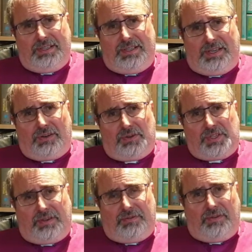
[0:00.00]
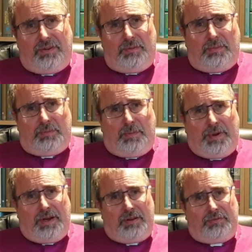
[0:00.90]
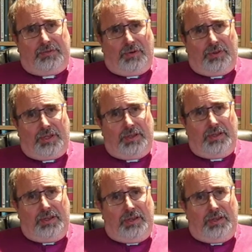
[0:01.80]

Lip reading: Because I've been preparing for the